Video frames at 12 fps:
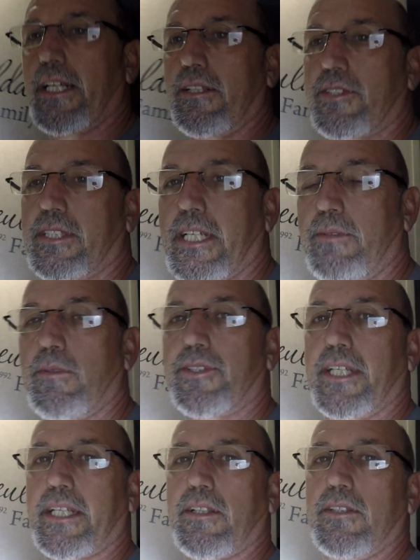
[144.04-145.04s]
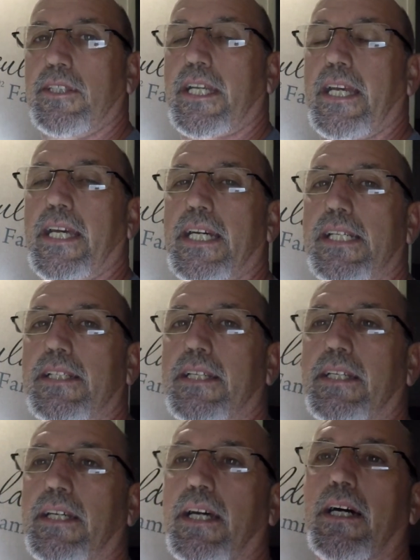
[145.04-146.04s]
outside and we'll take a look at
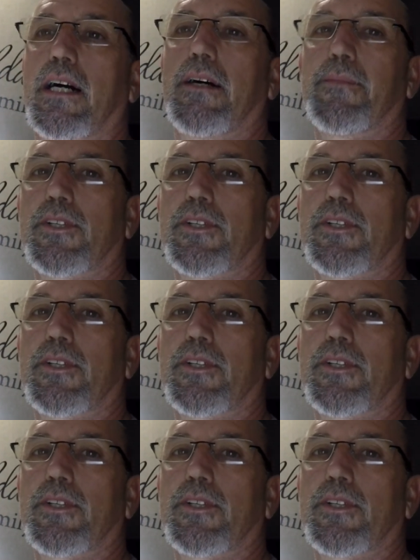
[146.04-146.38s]
um,